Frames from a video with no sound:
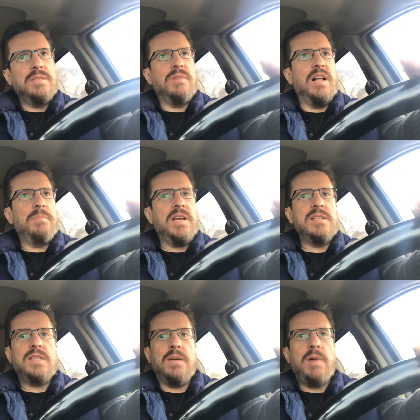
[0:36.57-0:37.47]
Well,
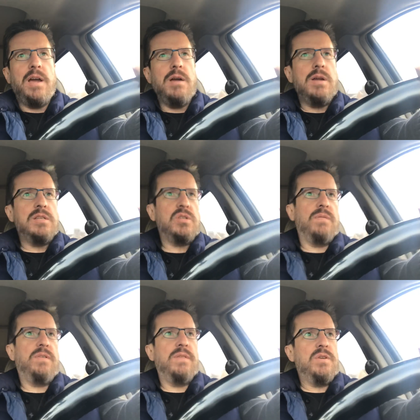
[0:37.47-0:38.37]
because my area is
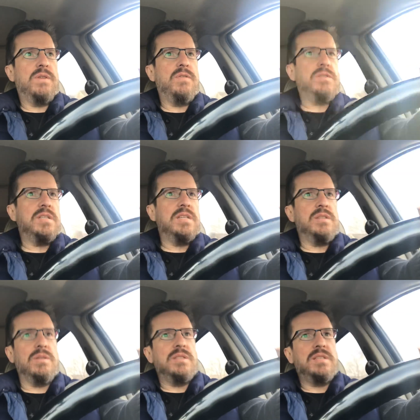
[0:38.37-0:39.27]
so full of university
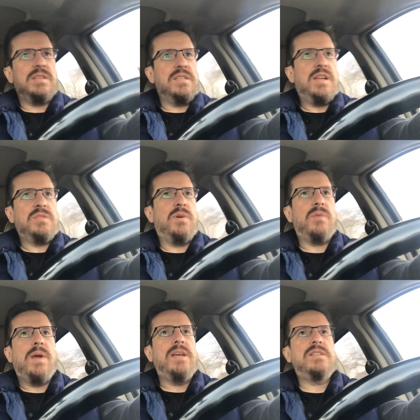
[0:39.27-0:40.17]
students, he says he doesn't
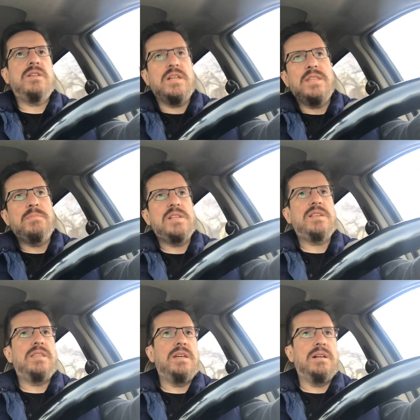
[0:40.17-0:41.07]
want to raise it on them because then